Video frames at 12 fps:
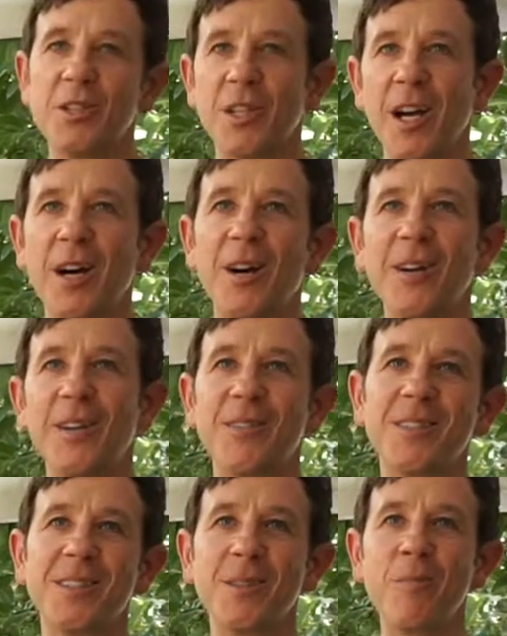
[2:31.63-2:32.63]
shell that
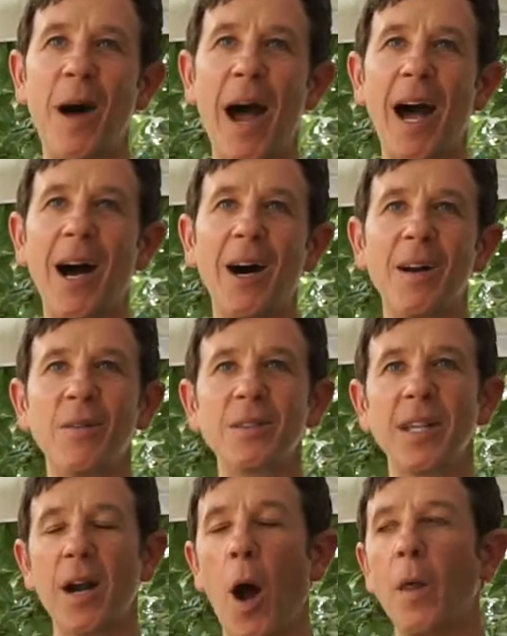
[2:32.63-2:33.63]
was in the pile. And it
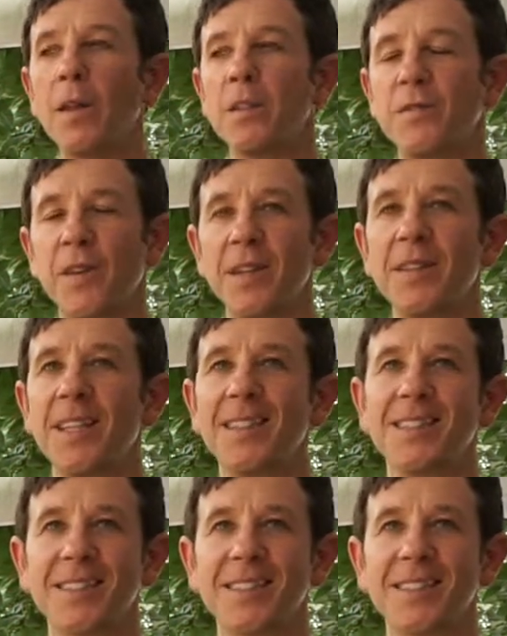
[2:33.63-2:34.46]
was like all these fun things